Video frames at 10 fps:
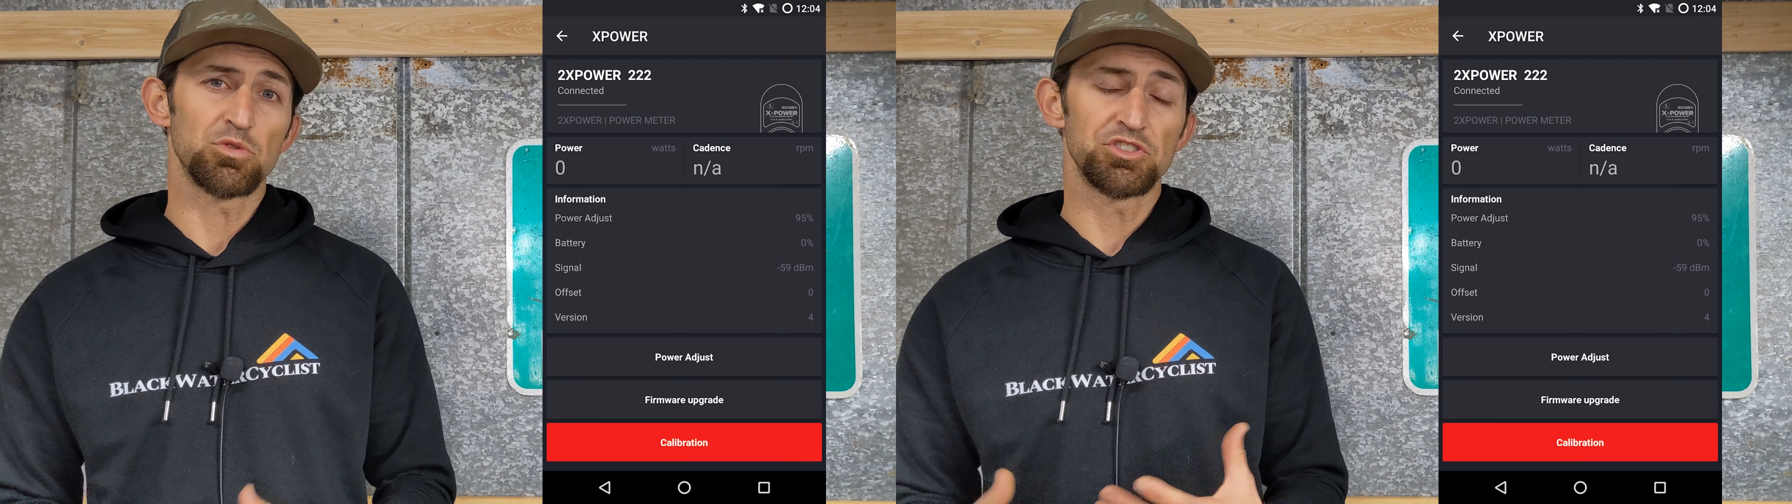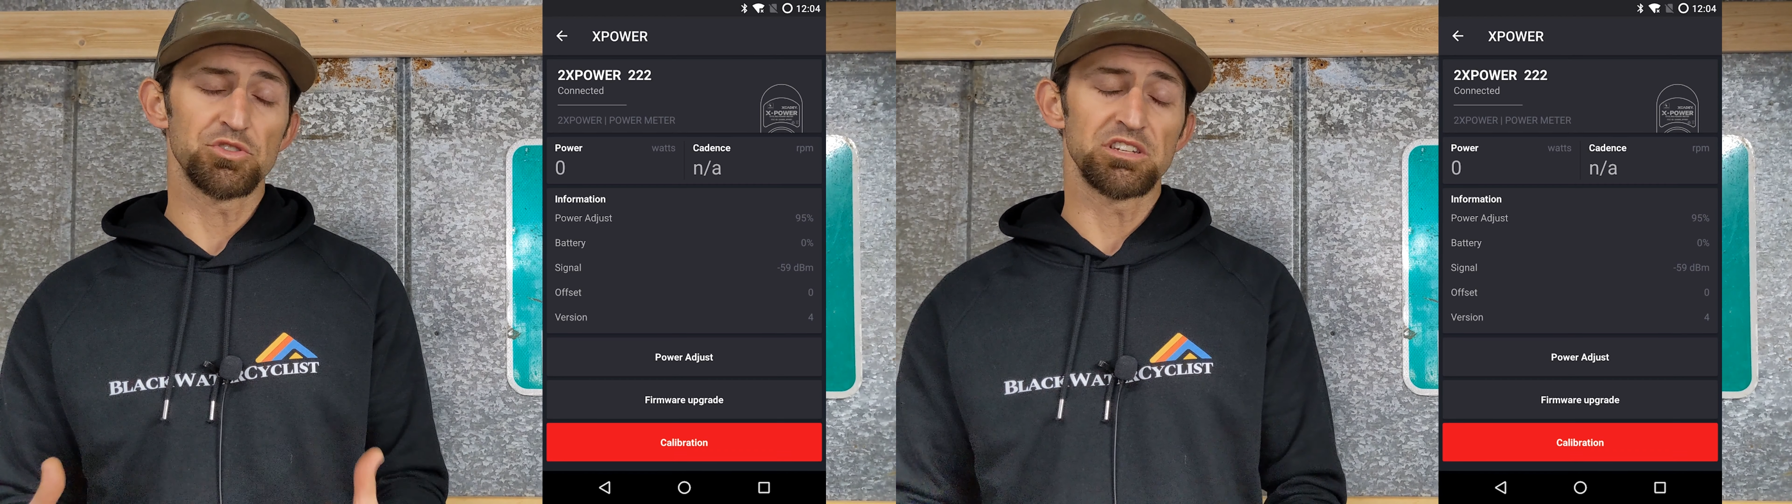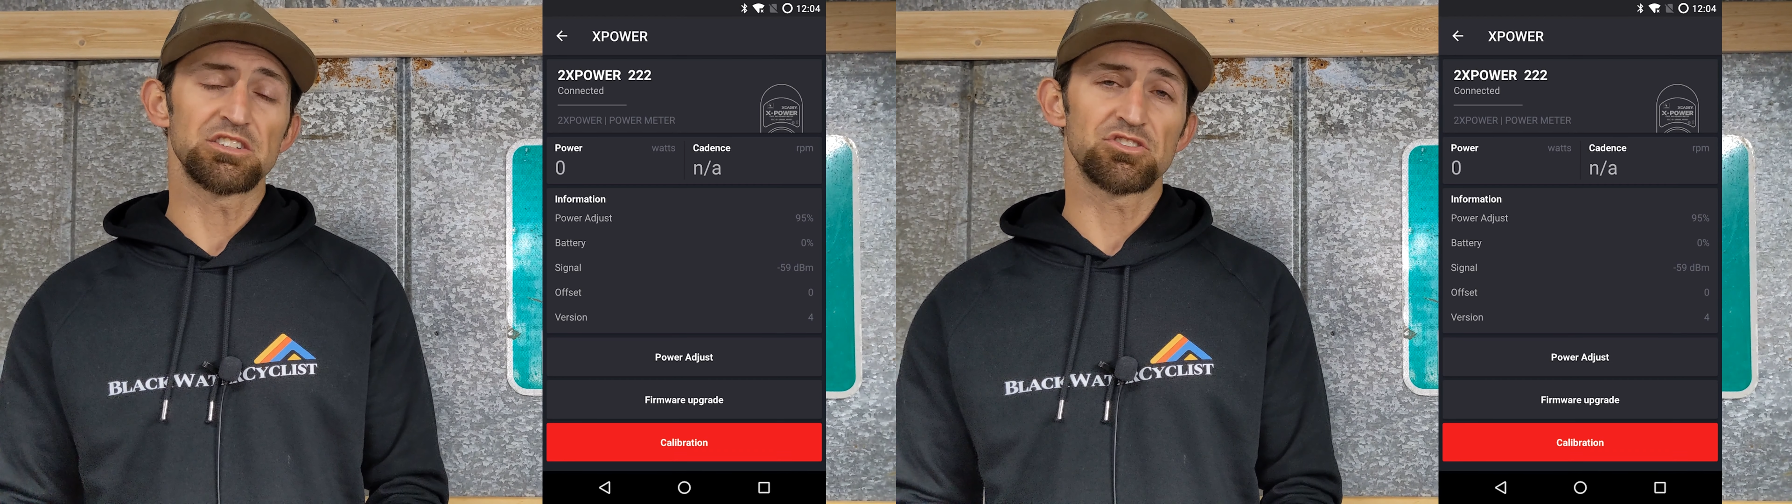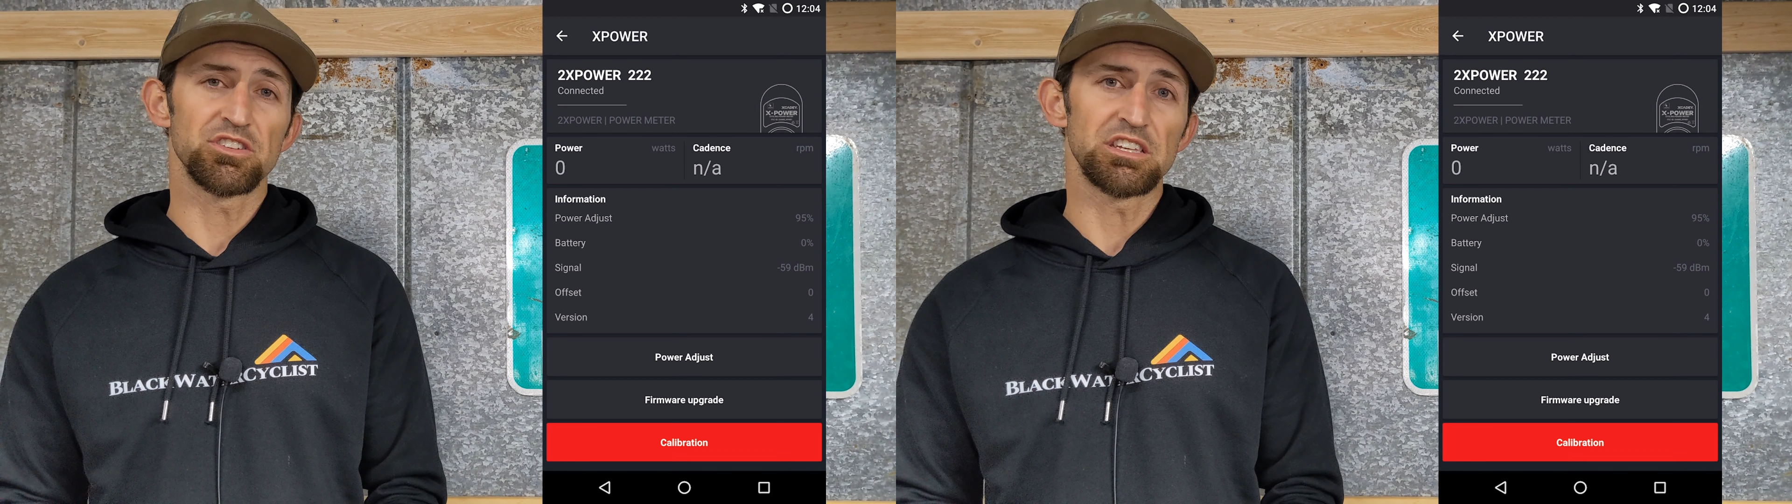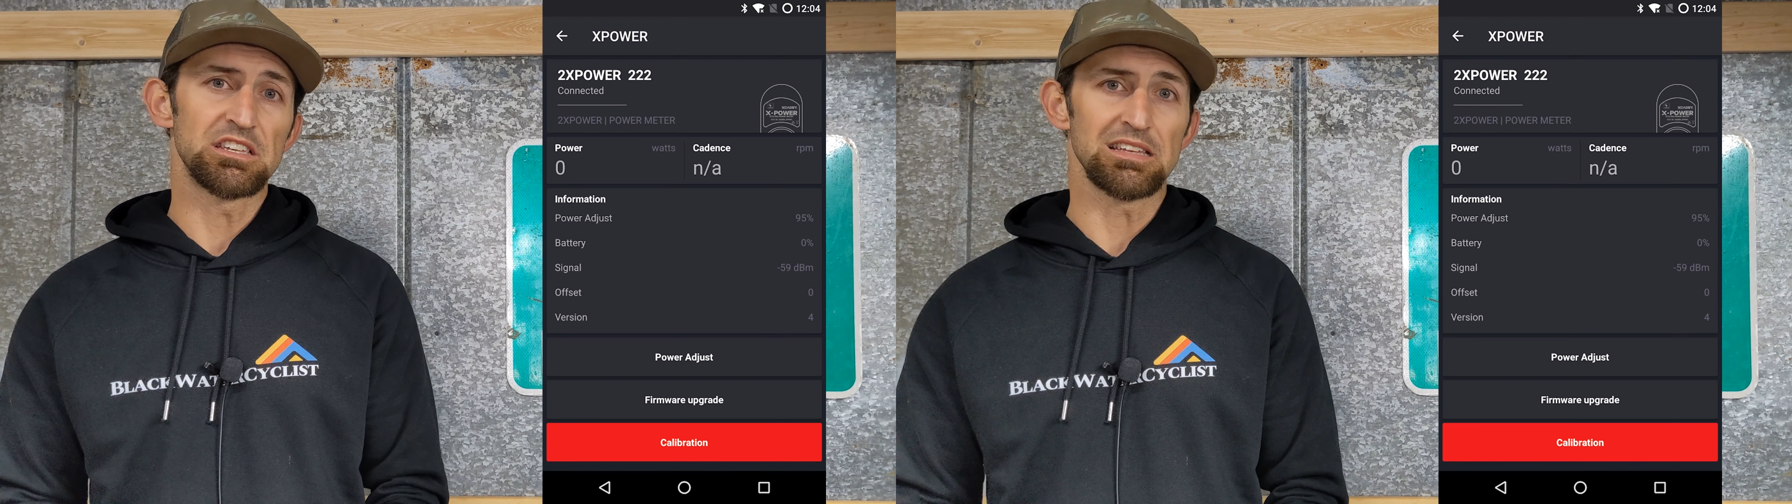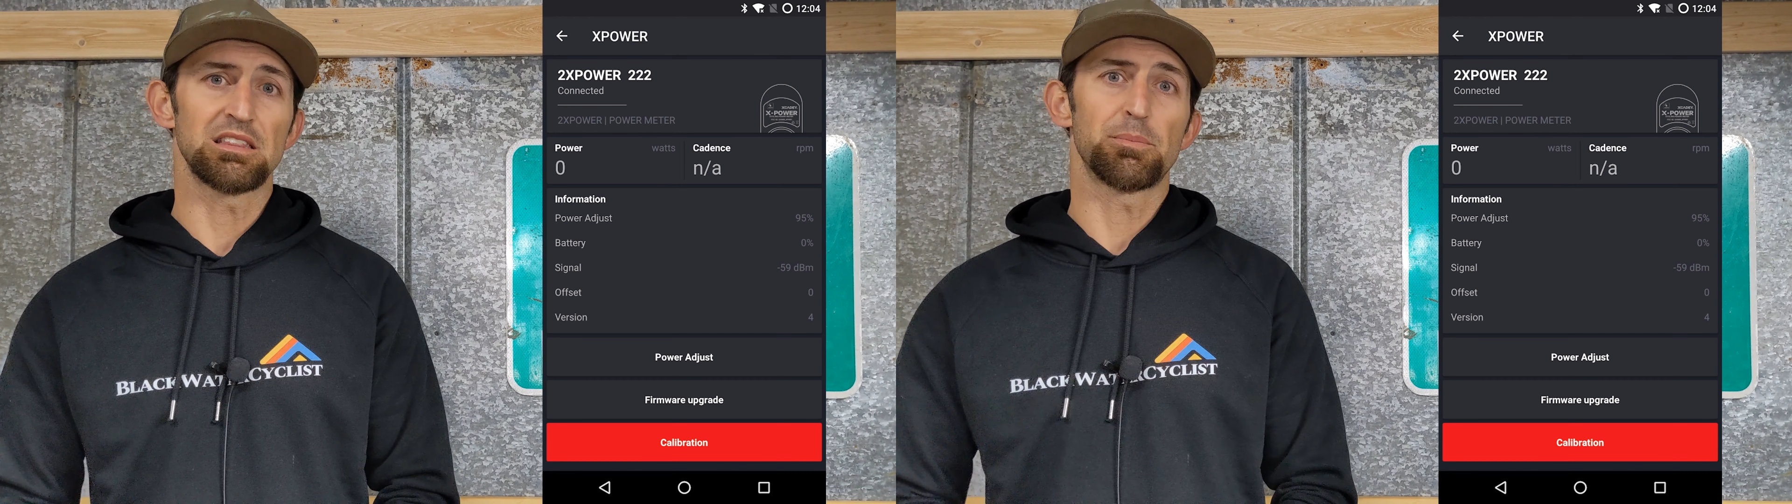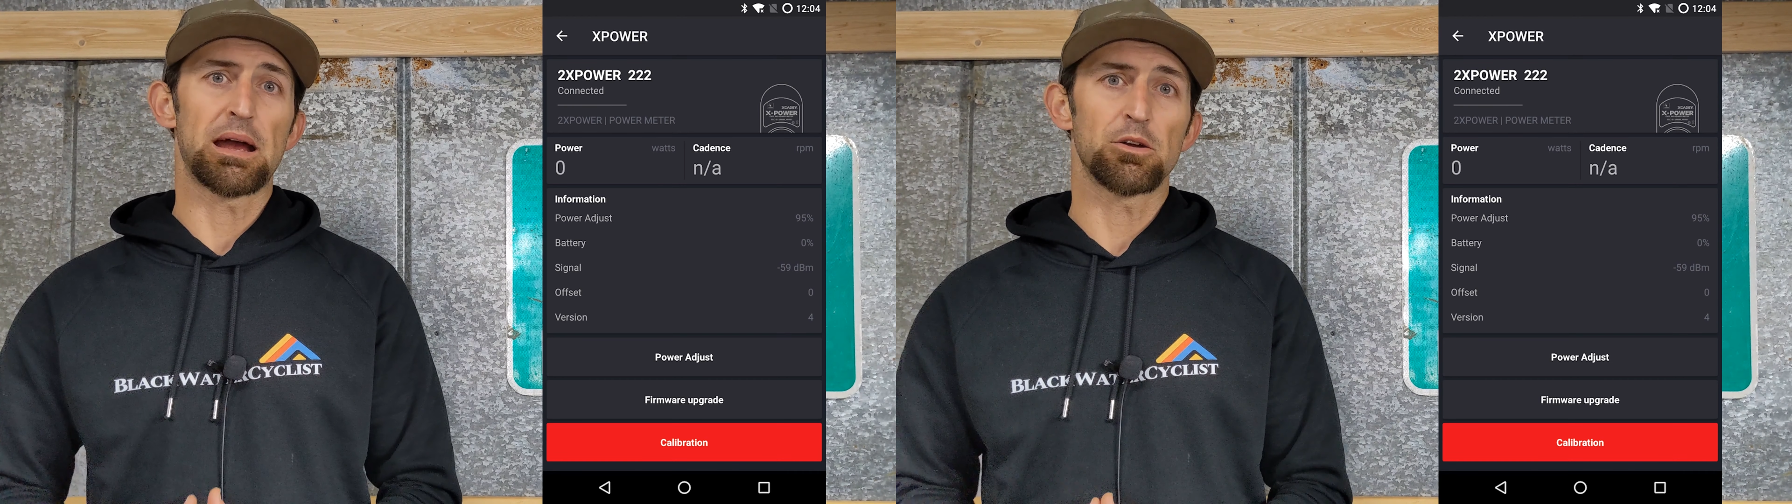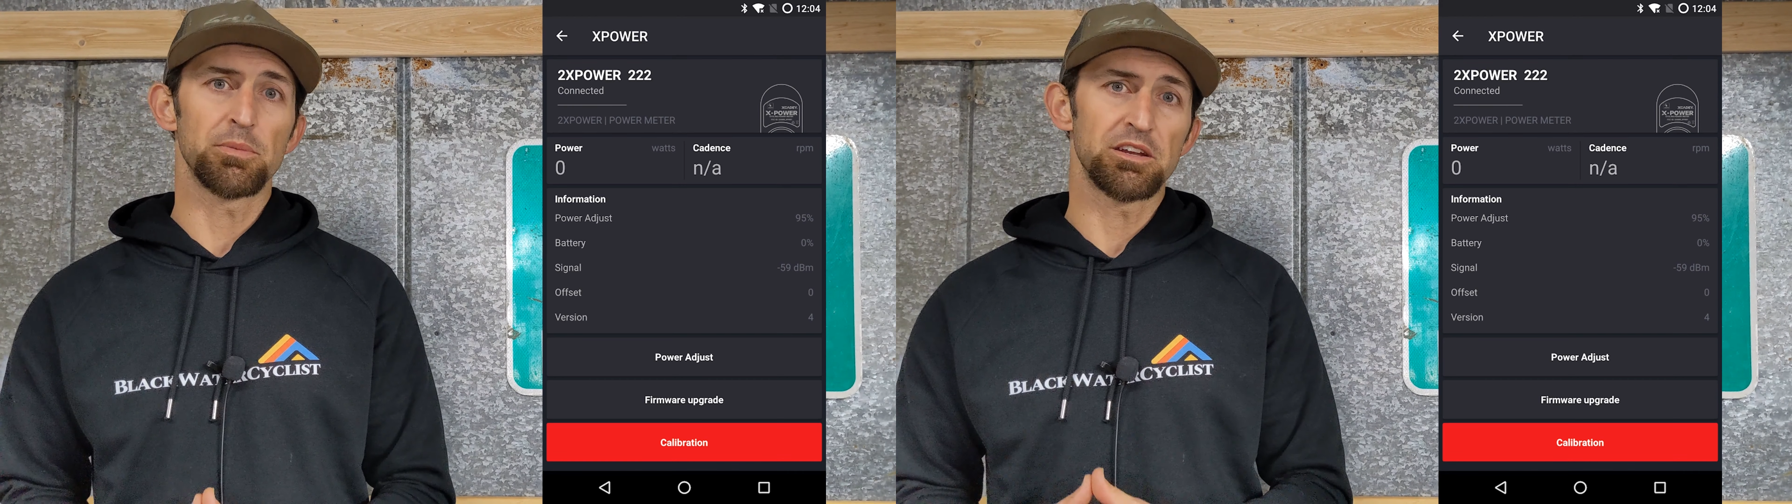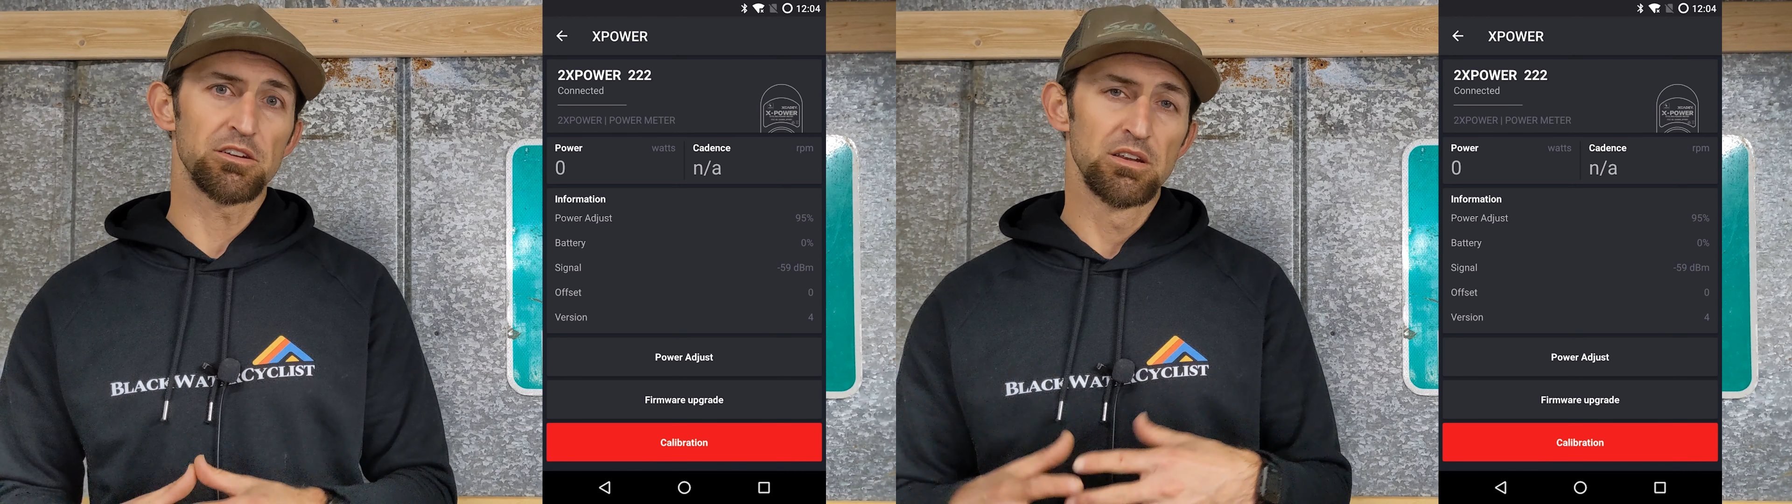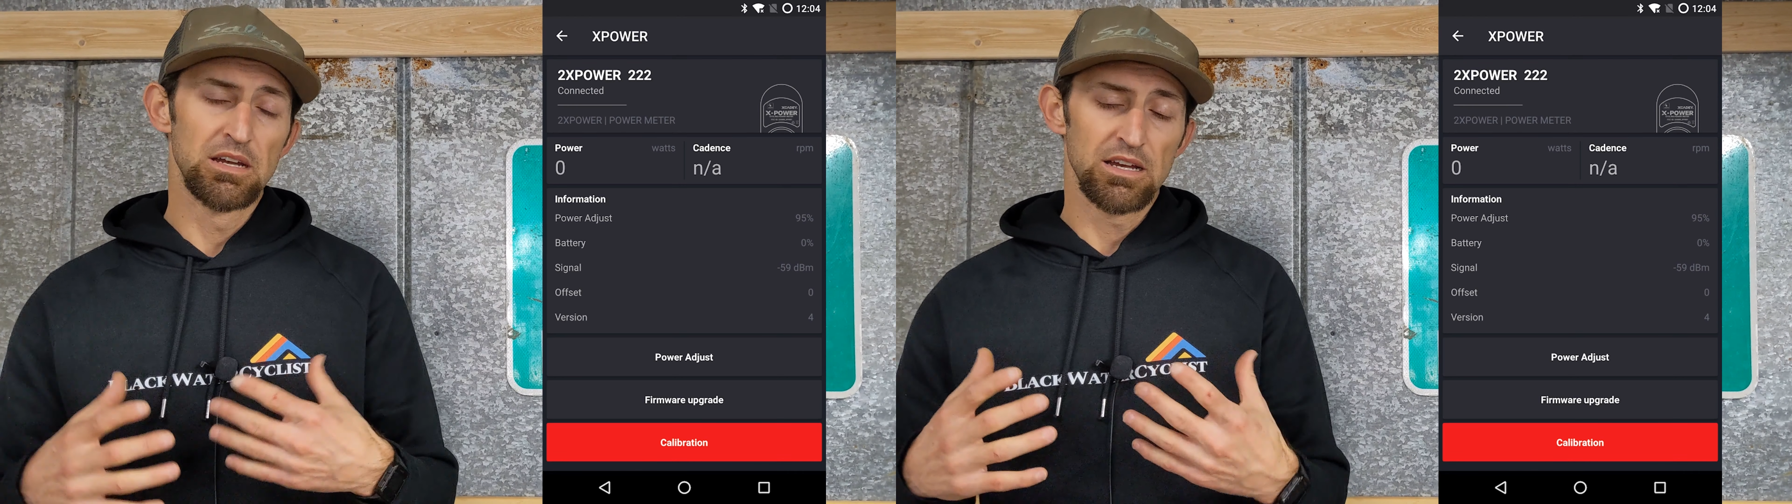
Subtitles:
Once you initially get the power meter,